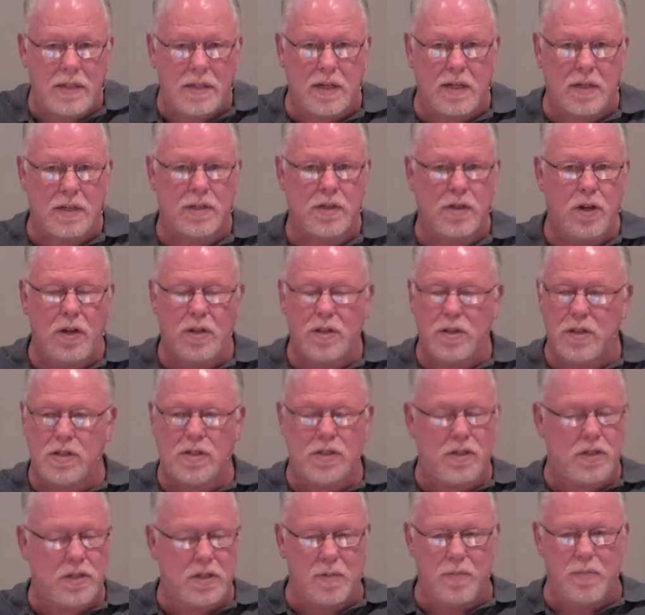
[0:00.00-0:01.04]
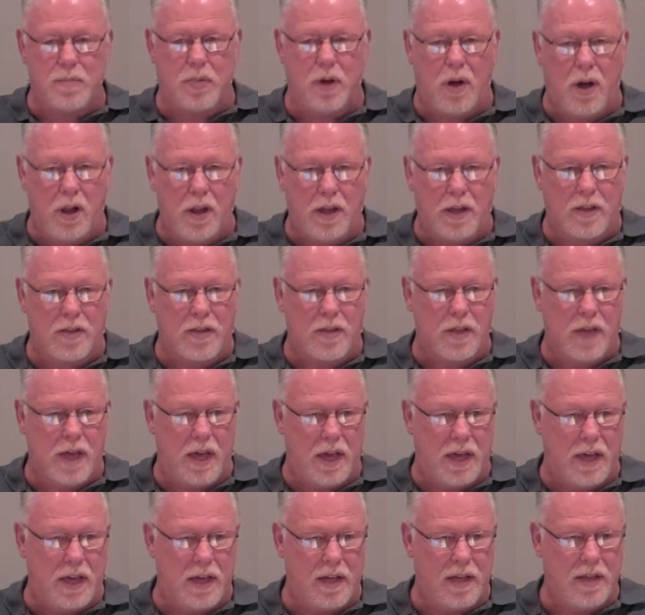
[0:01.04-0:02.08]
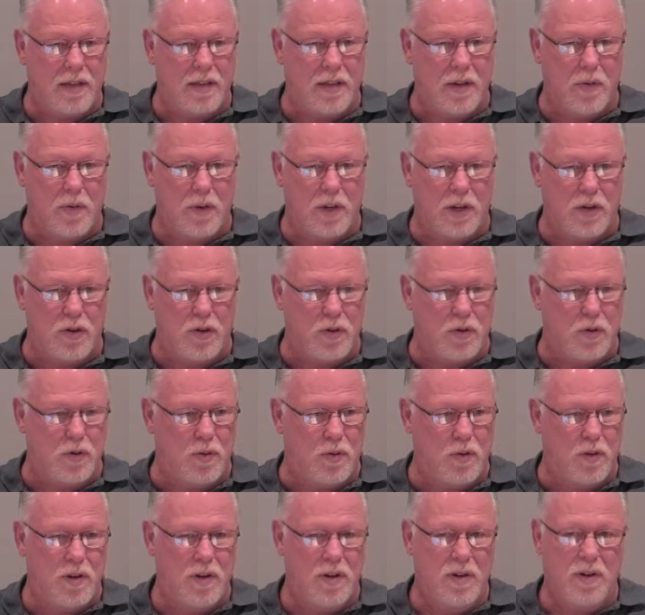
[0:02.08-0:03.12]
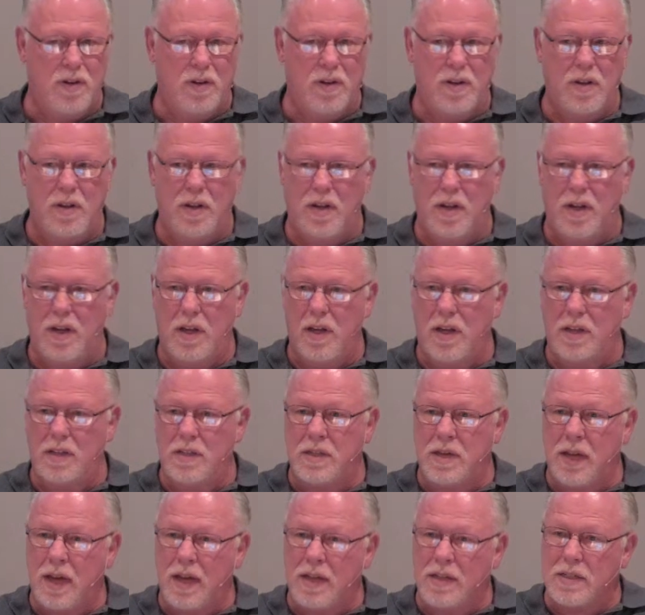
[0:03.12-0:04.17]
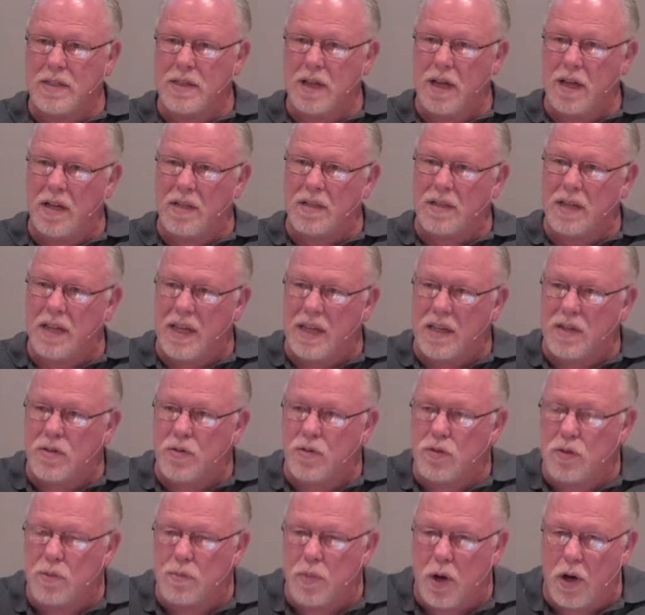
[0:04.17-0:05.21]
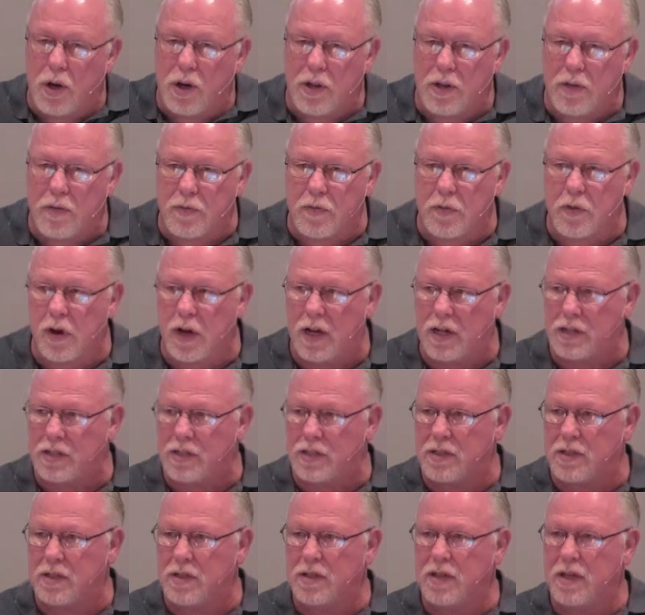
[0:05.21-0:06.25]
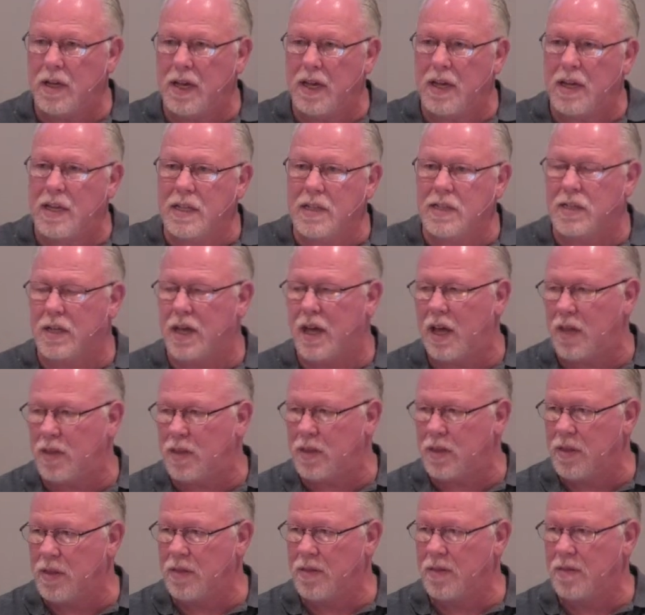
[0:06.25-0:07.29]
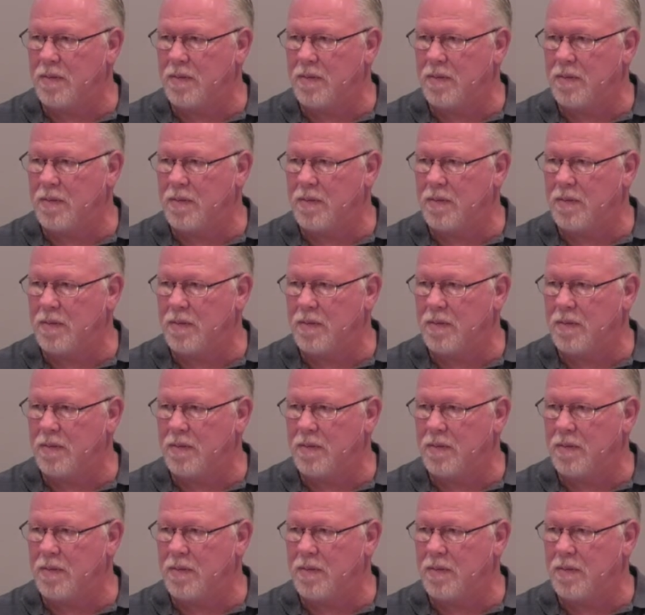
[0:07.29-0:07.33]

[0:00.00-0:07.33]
it's not just a symbolic thing that we do, it takes us into the body of Christ in his death.